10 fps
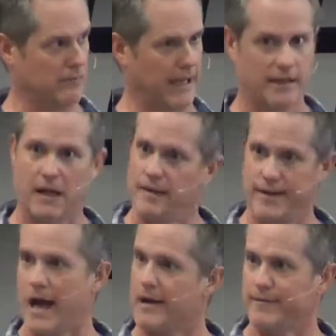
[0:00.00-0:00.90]
I'm like,
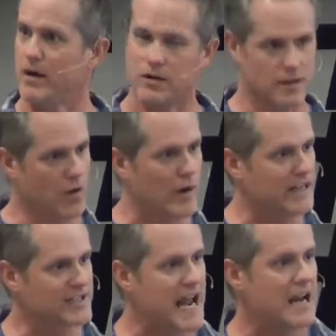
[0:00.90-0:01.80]
I don't even know, what
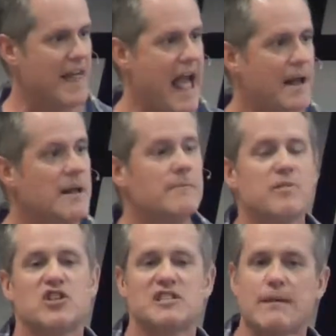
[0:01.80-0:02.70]
do you say to that?
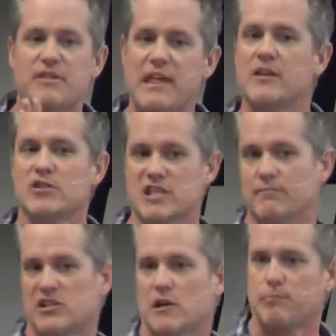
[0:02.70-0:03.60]
But she said, but then there was
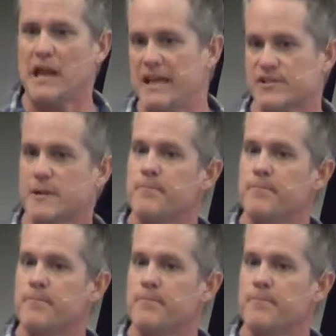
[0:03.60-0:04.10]
something that took place.